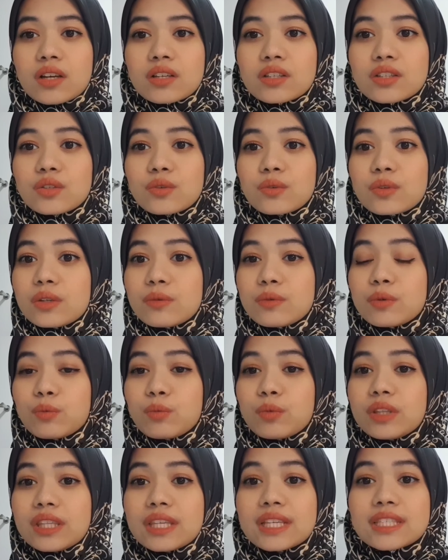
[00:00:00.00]
So
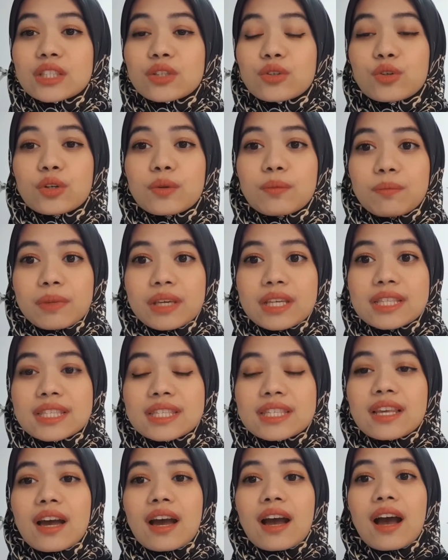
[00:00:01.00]
this could
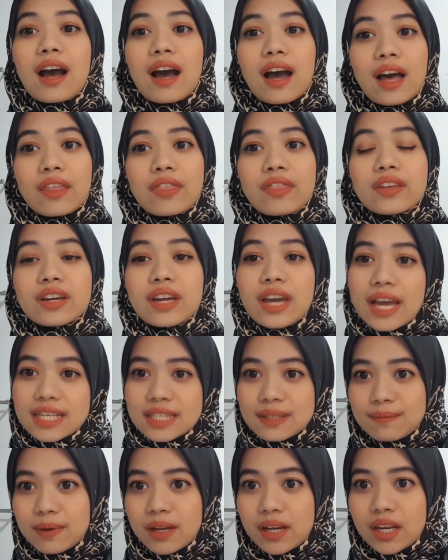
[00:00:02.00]
means other
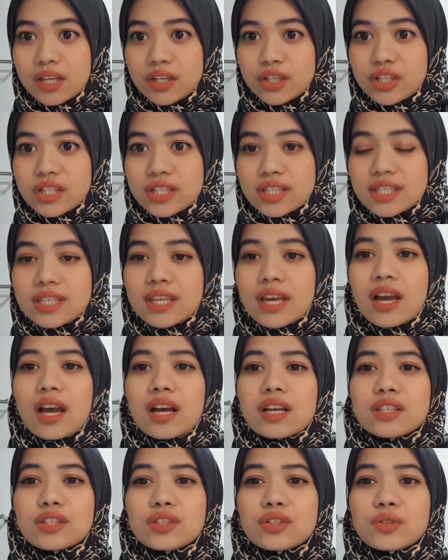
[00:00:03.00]
explanations.
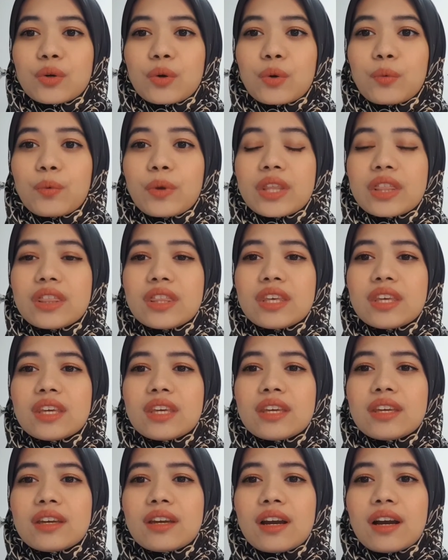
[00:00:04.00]
So with
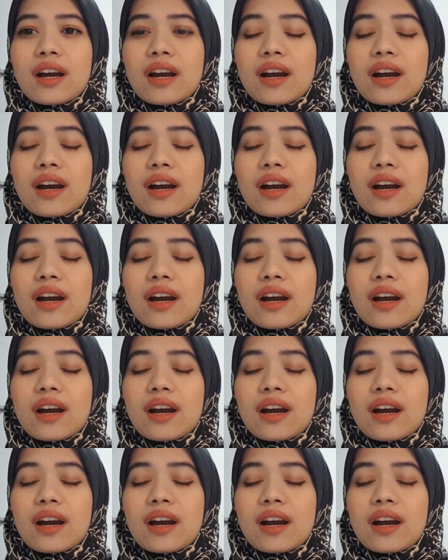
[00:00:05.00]
the